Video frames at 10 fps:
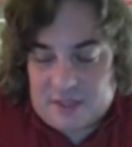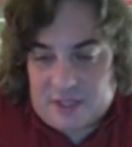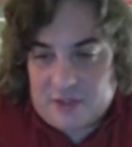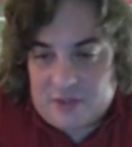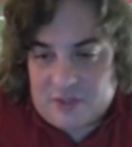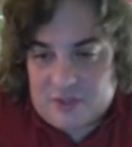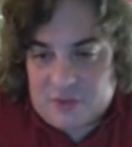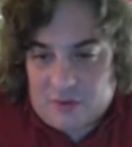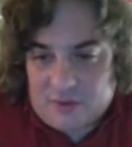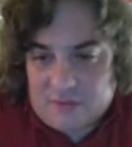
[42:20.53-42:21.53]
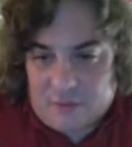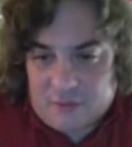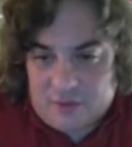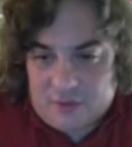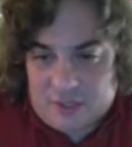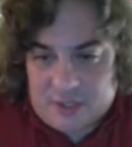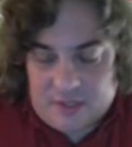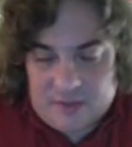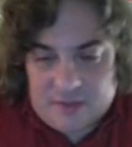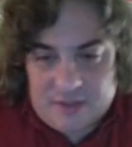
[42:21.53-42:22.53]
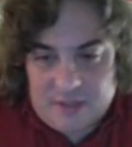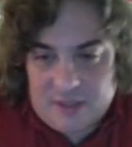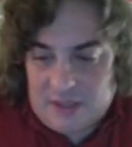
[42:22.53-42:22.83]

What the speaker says: and they couldn't score on 4 straight downs.